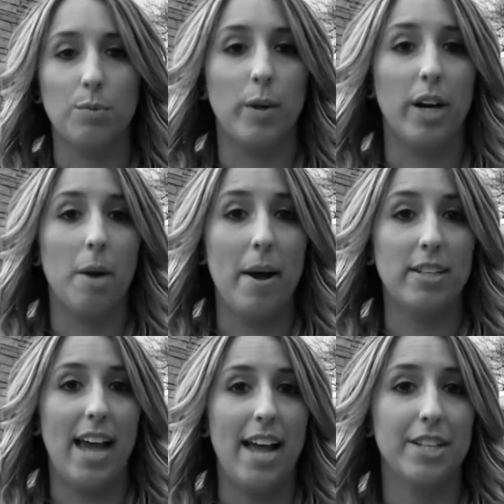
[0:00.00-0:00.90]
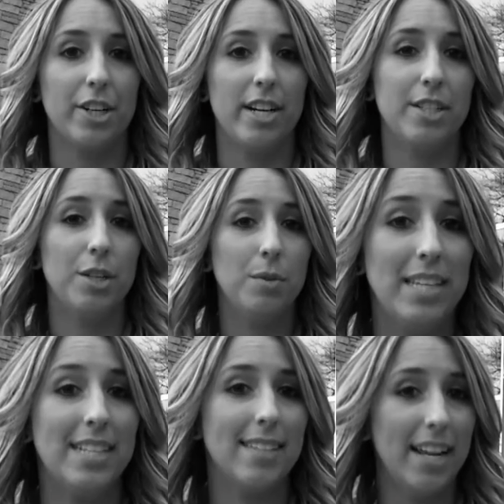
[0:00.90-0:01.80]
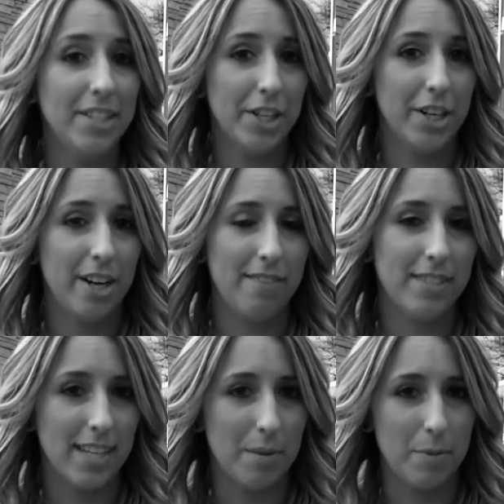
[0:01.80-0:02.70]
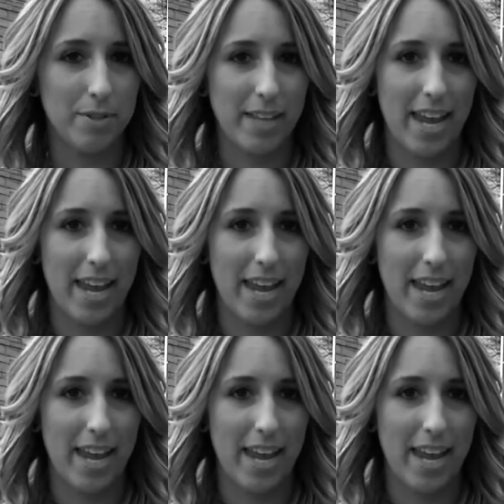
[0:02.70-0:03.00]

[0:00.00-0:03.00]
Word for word: We are about to enter into the center of CMU's